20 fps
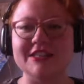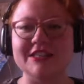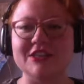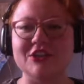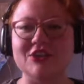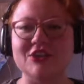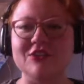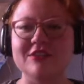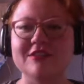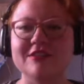
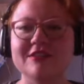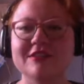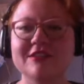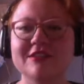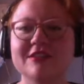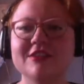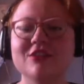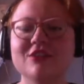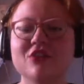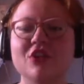to
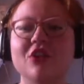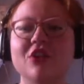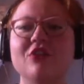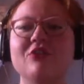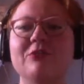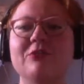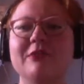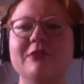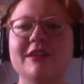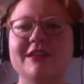
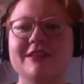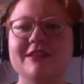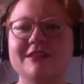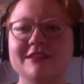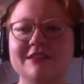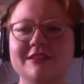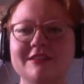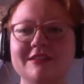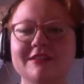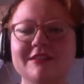curved
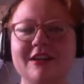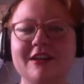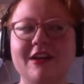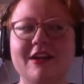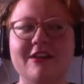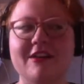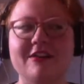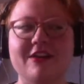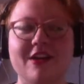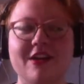beaks
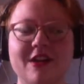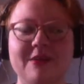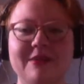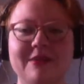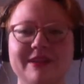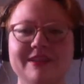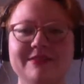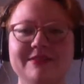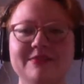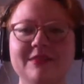aren't
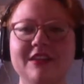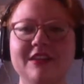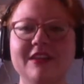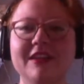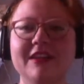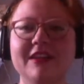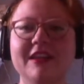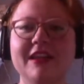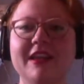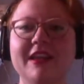common
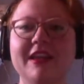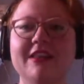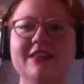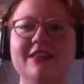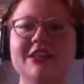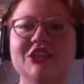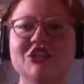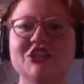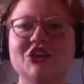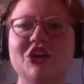in
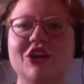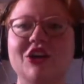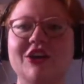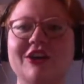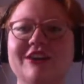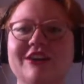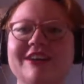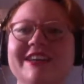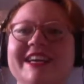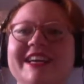the dark.